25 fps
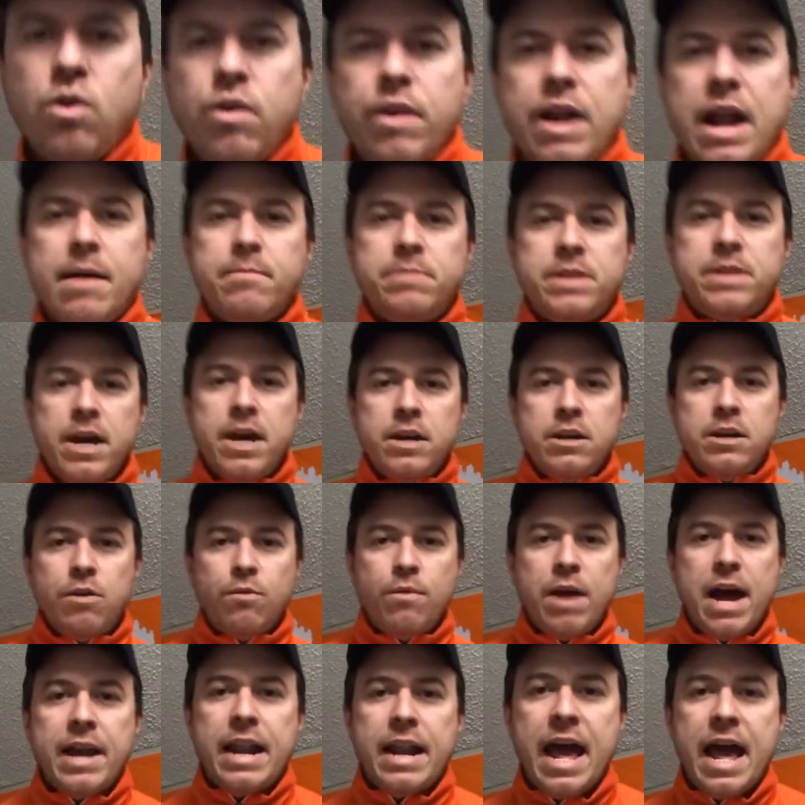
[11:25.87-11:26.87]
now, I'm
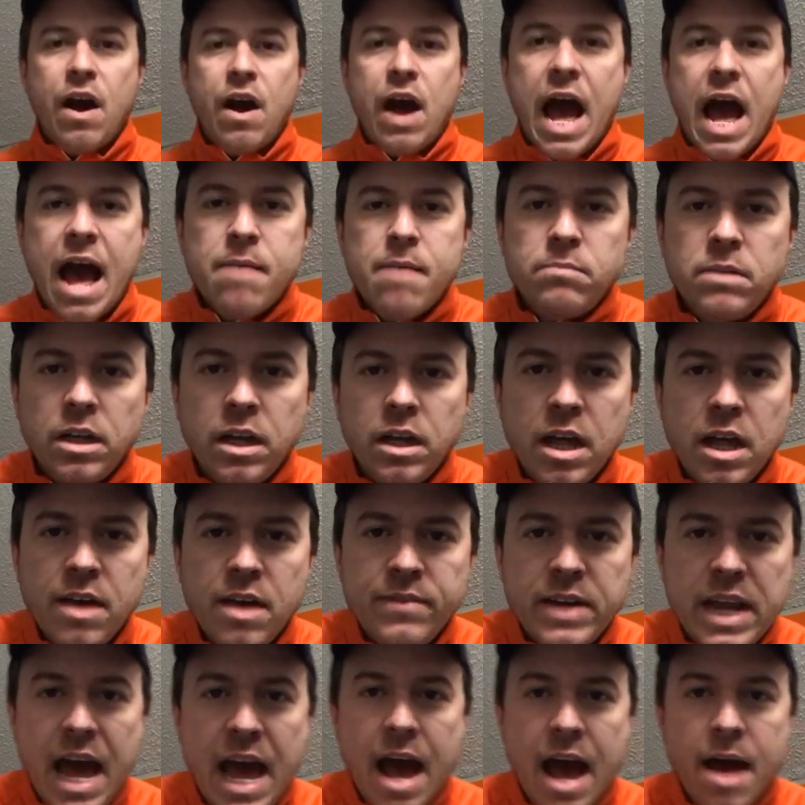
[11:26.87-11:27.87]
loving it. I'm
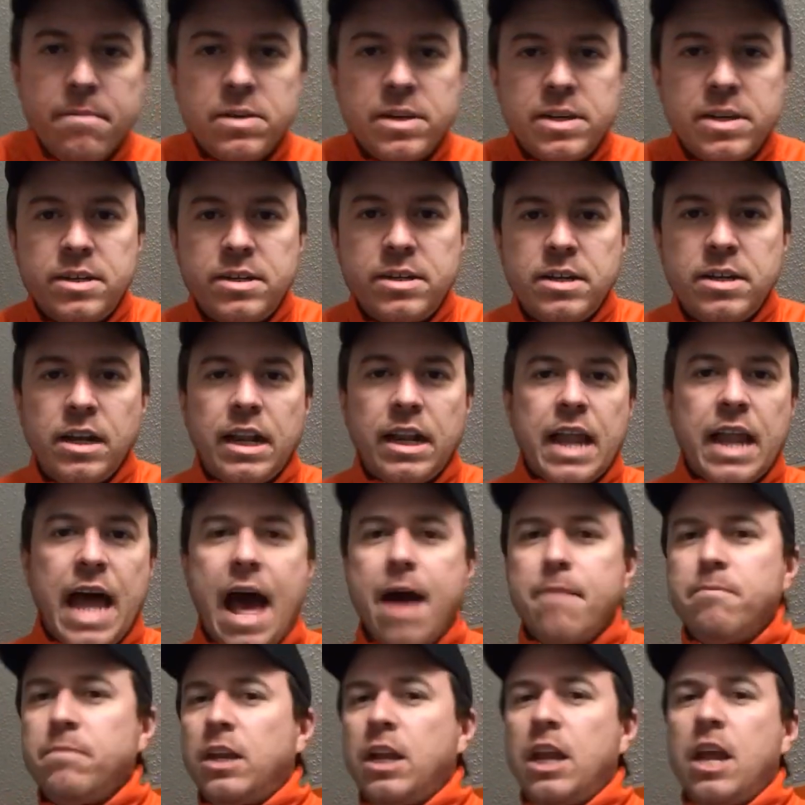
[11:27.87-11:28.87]
loving it.
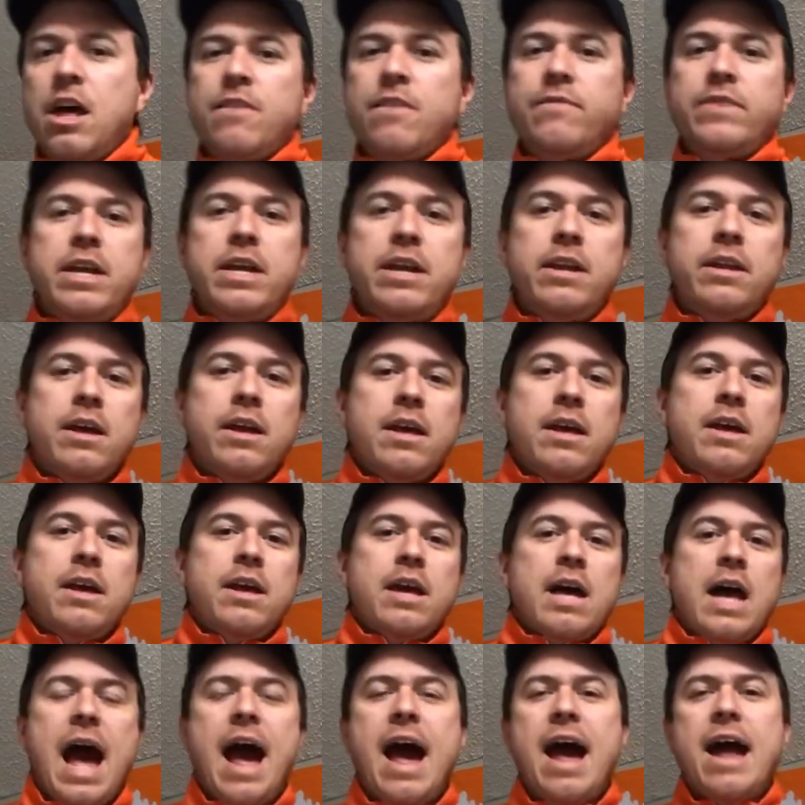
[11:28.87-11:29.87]
I
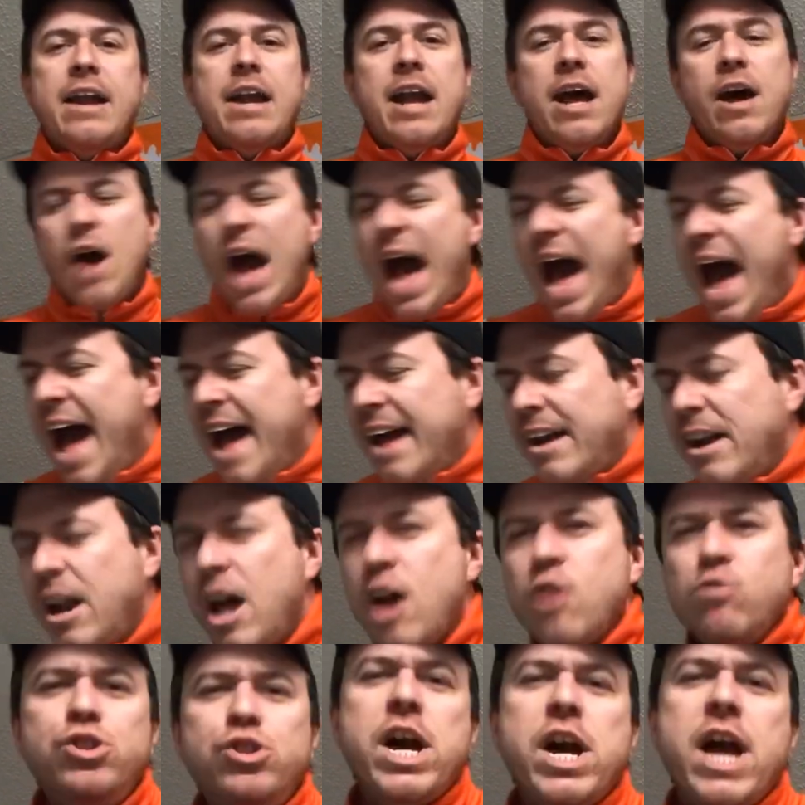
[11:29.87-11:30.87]
know Jalen, he
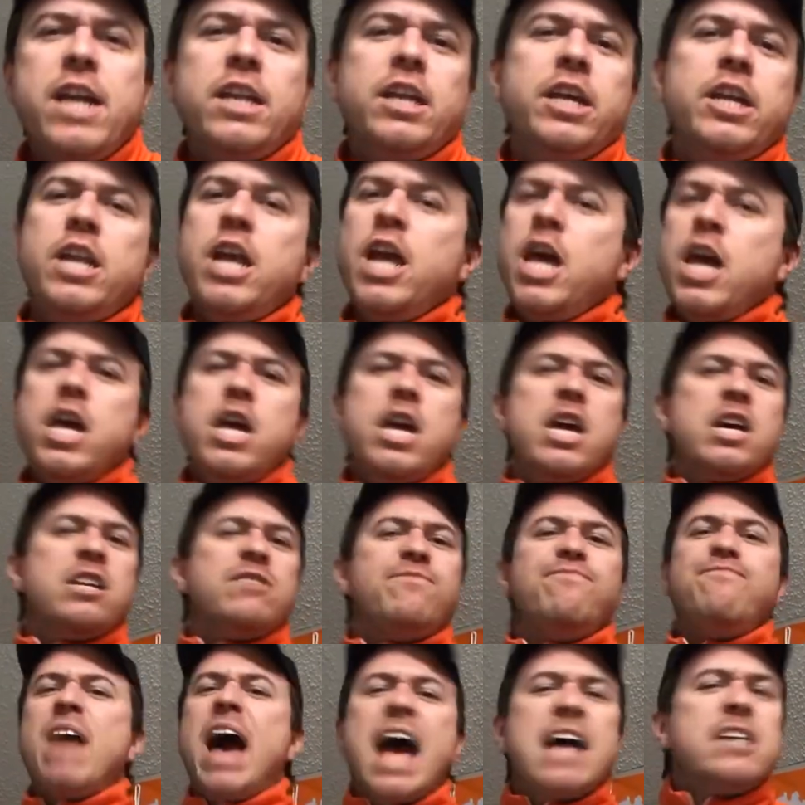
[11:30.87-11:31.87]
is vastly
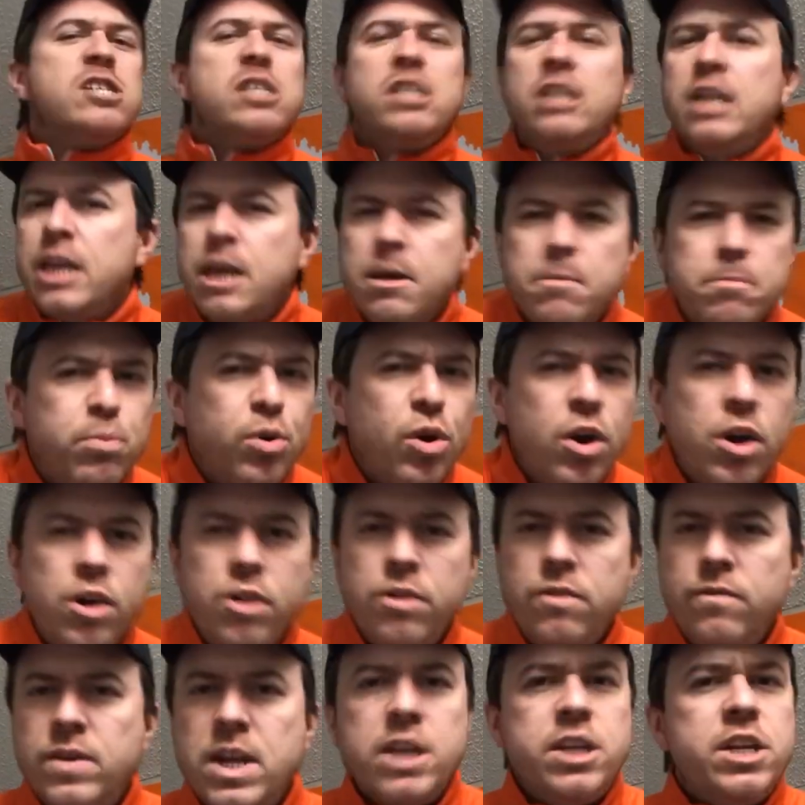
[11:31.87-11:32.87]
improved until he
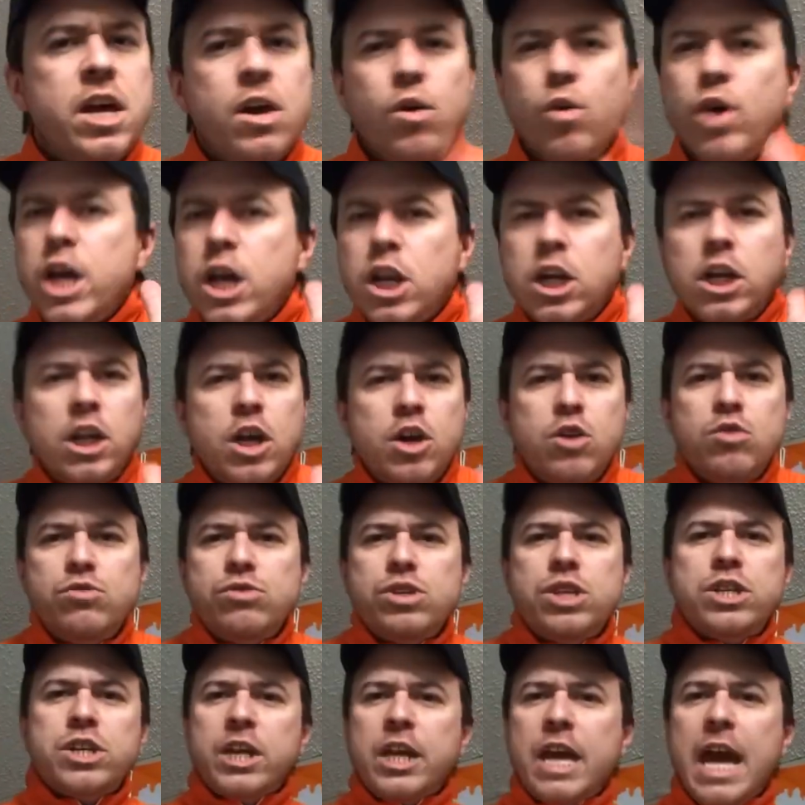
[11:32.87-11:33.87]
loses a game.
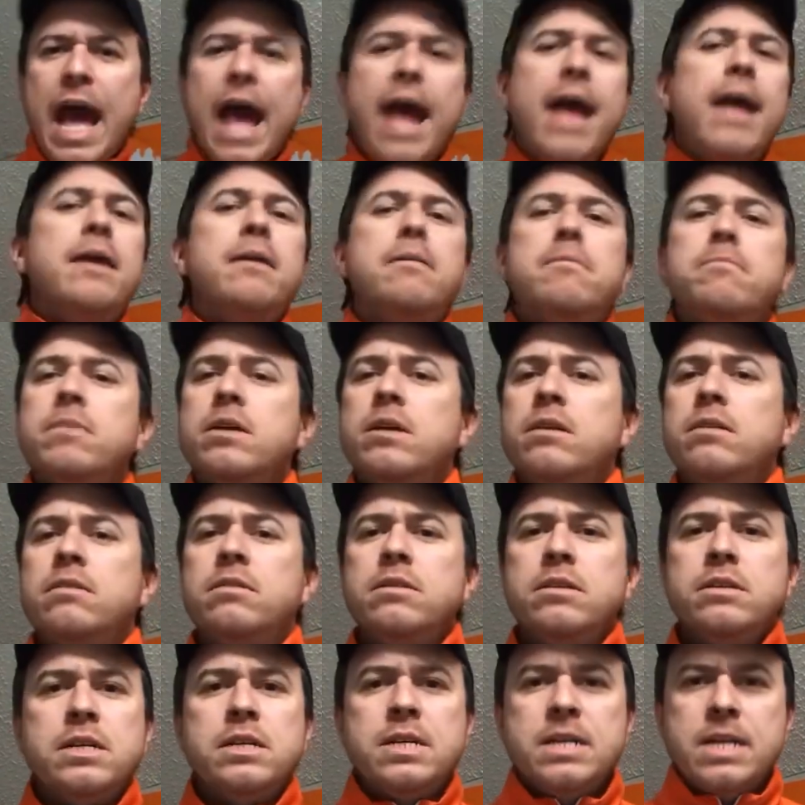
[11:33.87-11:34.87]
And then he'll be
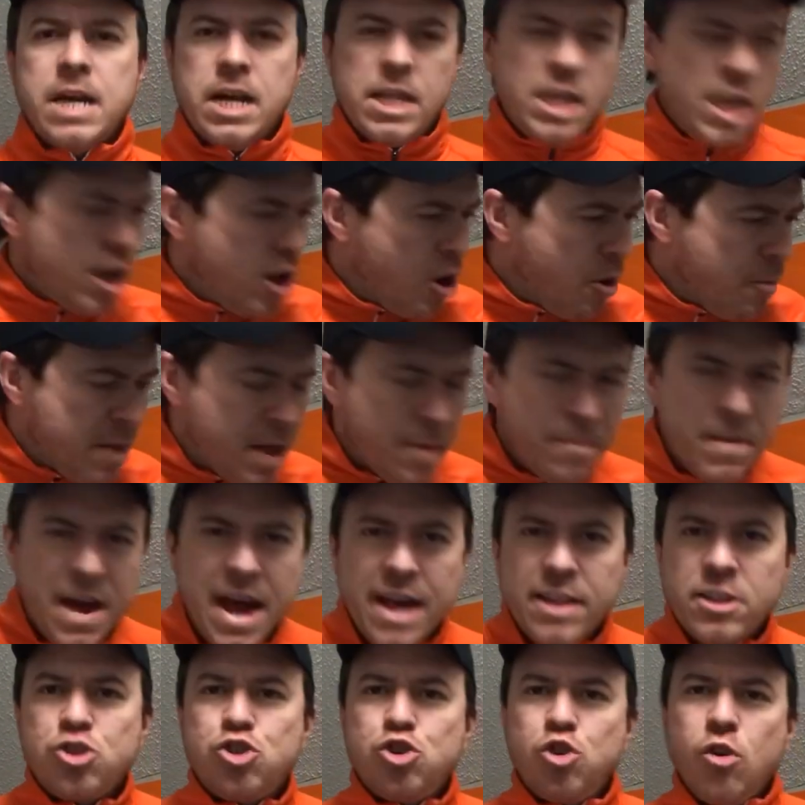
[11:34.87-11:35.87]
back trash
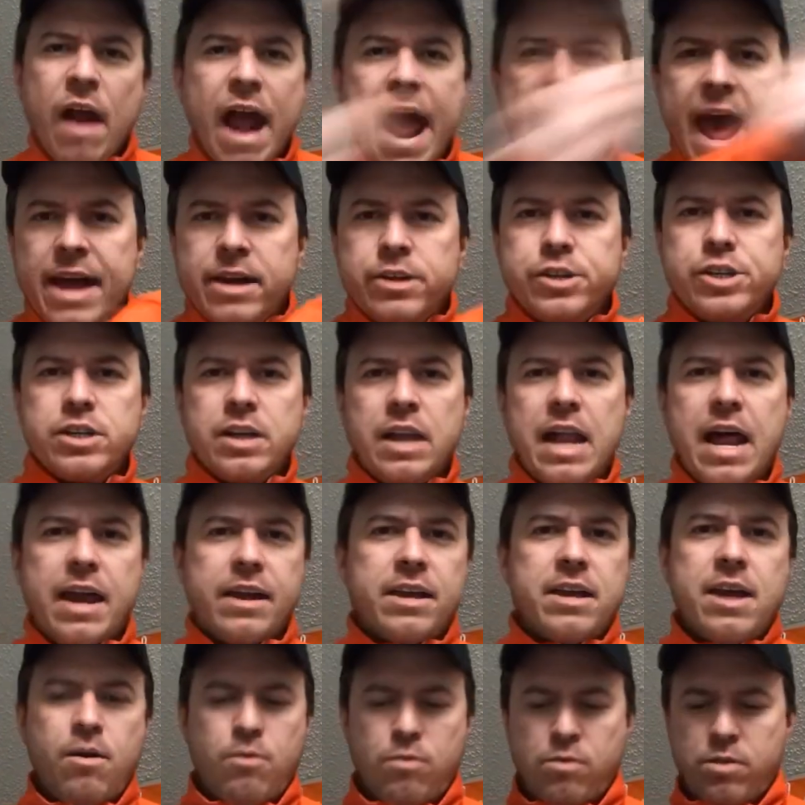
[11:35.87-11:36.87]
like y'all called
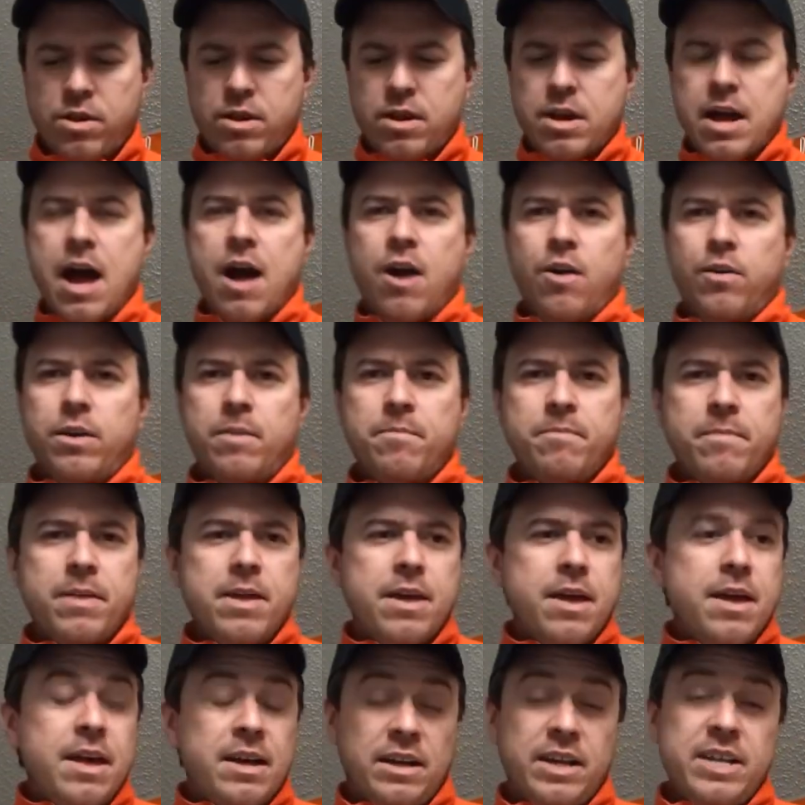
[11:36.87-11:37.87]
him. At least we didn't
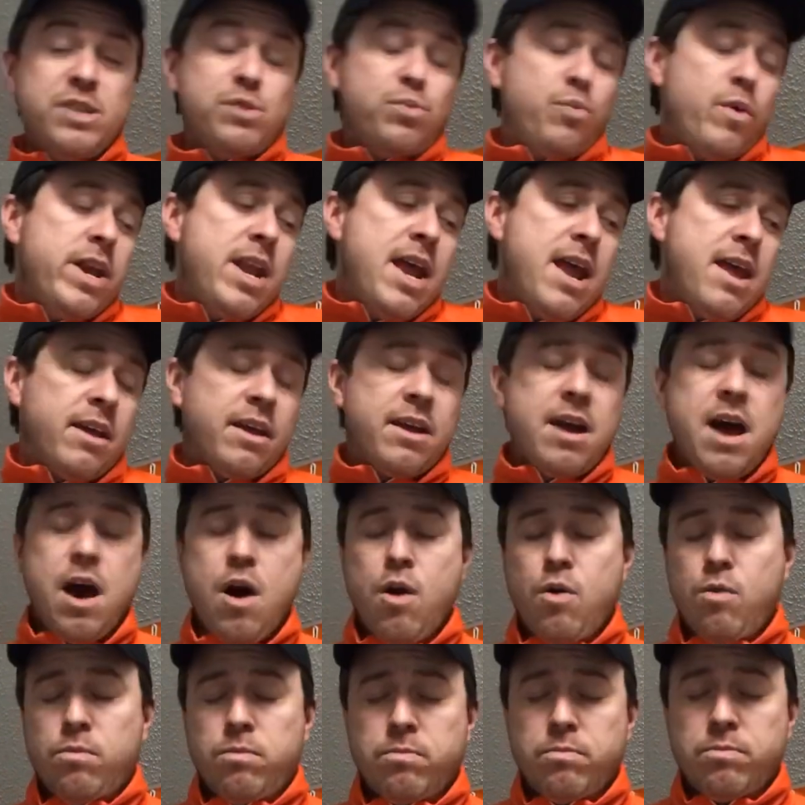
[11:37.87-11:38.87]
call Kelly
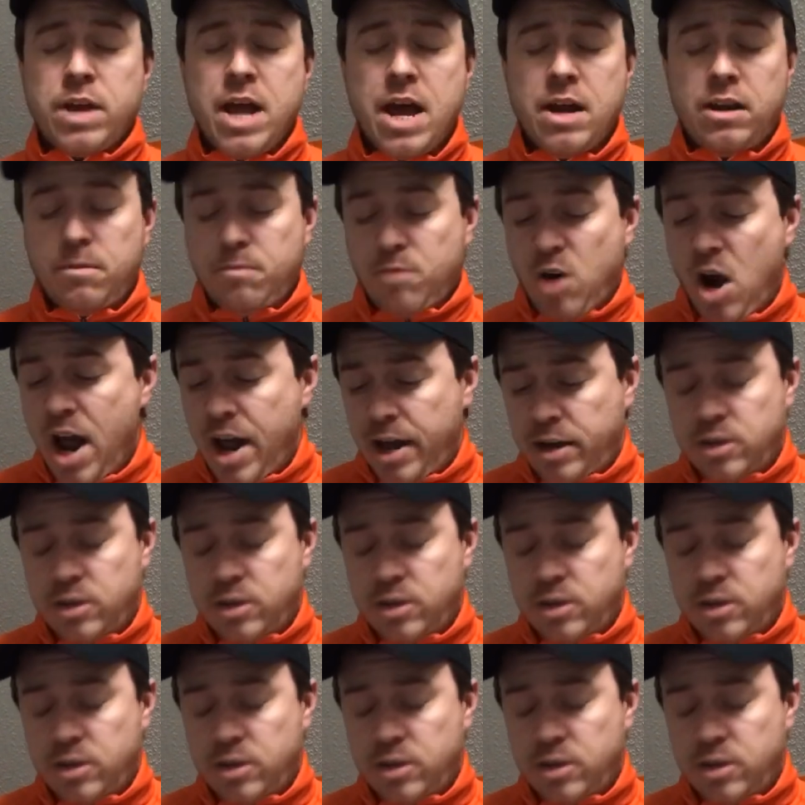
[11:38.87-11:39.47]
Bryant trash.